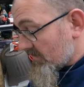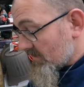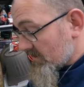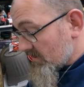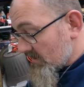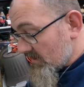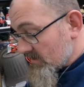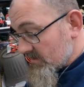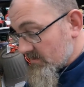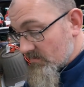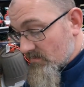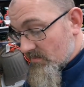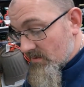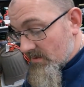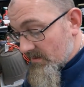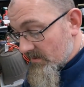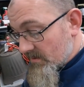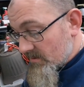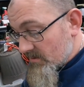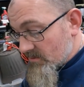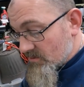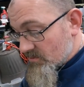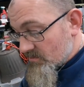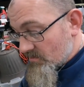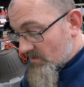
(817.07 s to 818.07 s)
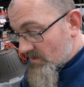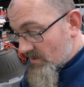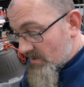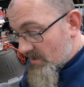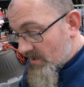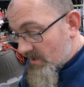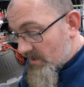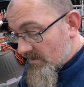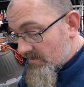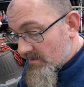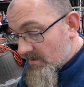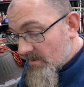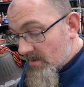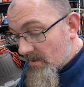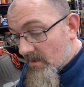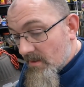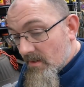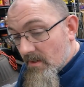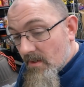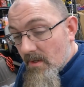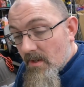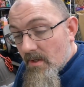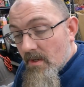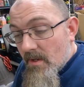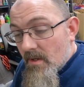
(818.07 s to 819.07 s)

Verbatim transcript: It doesn't really destroy anything.